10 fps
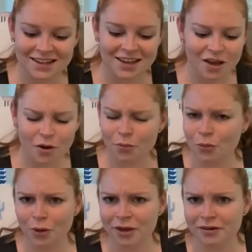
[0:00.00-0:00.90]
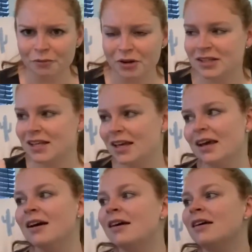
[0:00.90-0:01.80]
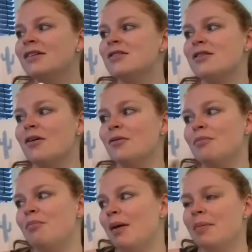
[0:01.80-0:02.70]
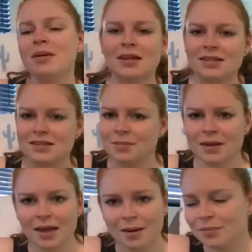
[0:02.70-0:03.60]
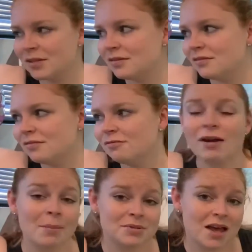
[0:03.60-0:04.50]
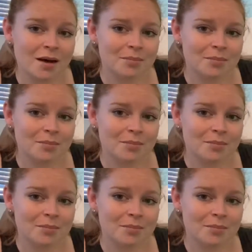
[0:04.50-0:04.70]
And we're in winter here, so baby needs to be kept wrapped up.